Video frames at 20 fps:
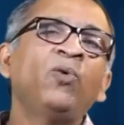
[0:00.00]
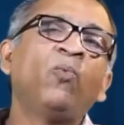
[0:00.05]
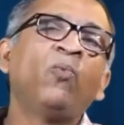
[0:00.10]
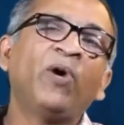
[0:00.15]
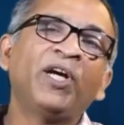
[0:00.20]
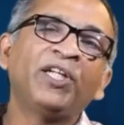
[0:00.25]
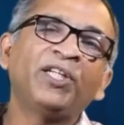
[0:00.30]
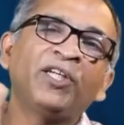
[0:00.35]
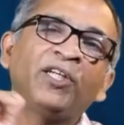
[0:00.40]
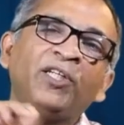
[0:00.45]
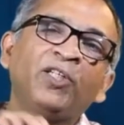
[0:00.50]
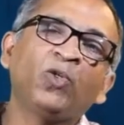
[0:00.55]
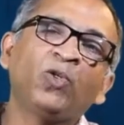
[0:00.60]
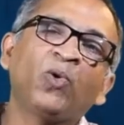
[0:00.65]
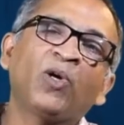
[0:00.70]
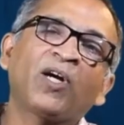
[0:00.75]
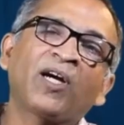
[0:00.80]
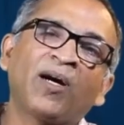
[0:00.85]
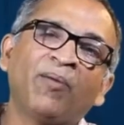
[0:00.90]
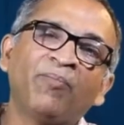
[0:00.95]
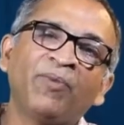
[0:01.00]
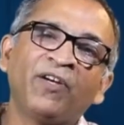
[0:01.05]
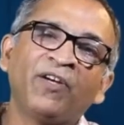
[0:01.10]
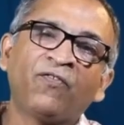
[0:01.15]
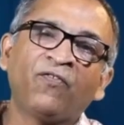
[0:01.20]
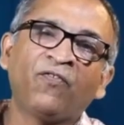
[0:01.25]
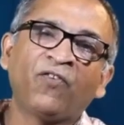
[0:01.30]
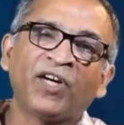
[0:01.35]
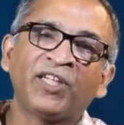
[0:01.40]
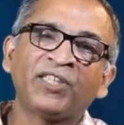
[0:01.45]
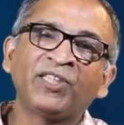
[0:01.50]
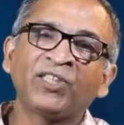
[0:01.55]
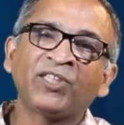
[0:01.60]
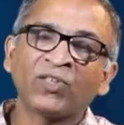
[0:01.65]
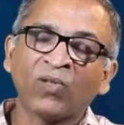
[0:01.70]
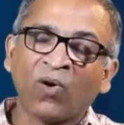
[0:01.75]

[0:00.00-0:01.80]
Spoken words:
whether to commit funds